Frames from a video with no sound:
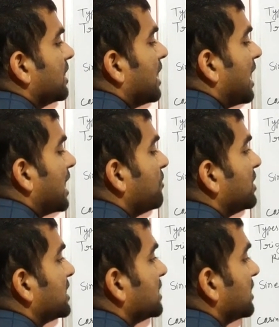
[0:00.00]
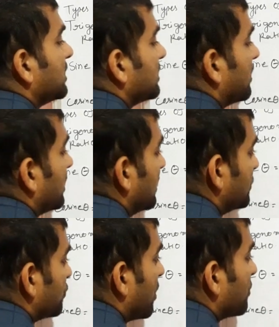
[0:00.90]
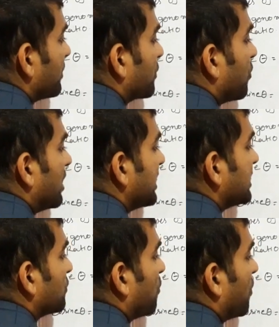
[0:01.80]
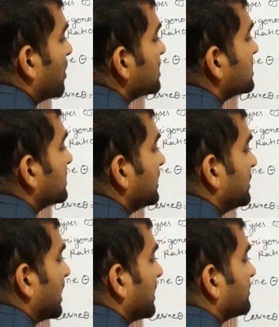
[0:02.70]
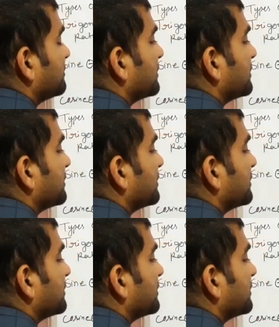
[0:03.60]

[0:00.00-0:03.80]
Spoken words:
And with it, in short, we call it cos theta.